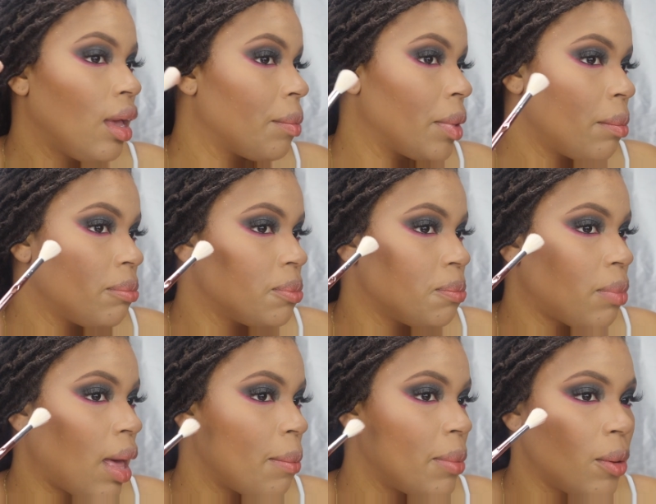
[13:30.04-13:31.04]
I'm gonna
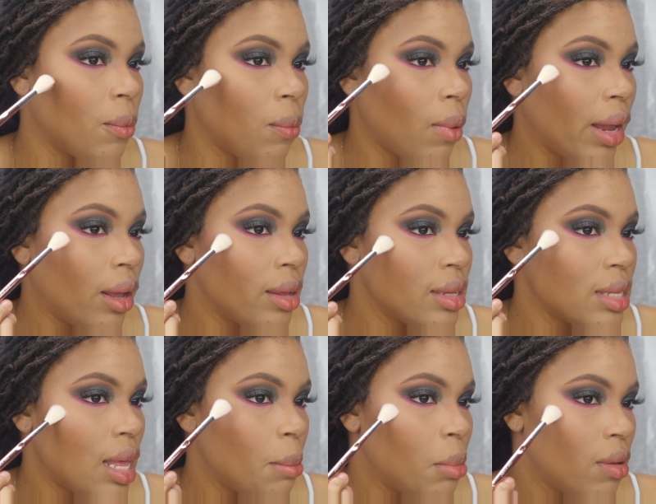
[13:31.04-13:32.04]
pop it right on
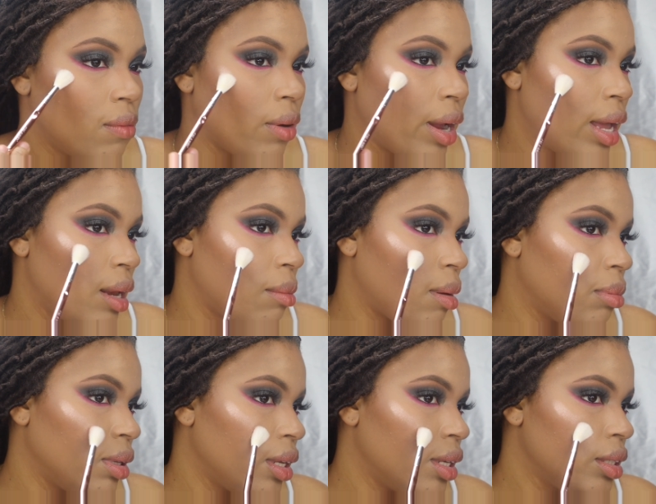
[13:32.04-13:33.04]
top of where I added my
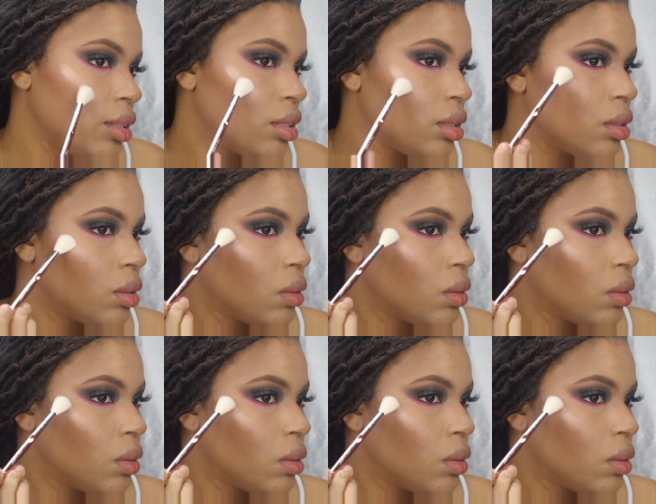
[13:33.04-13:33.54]
blush